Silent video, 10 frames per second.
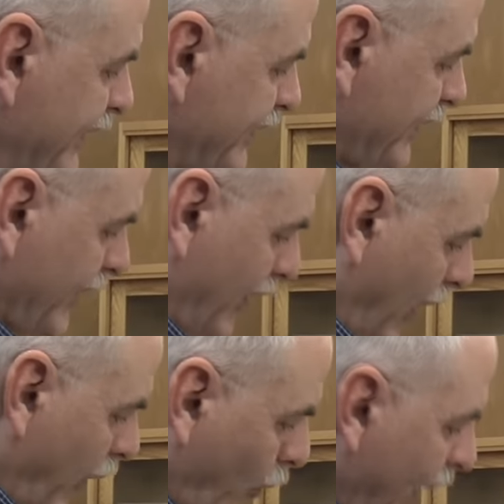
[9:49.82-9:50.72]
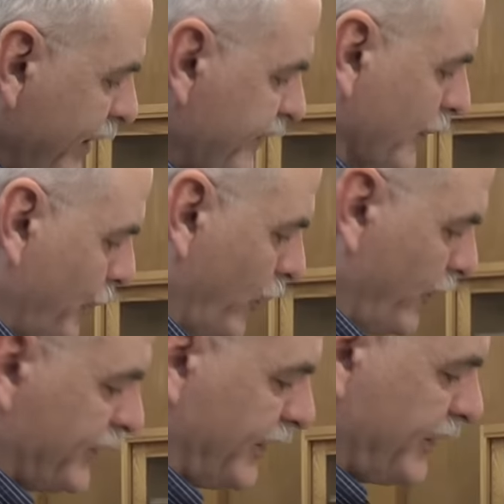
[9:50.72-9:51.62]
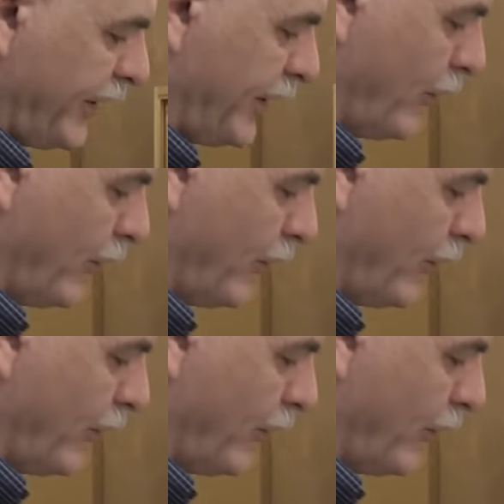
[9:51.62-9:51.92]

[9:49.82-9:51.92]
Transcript: is, are there ways to improve this interior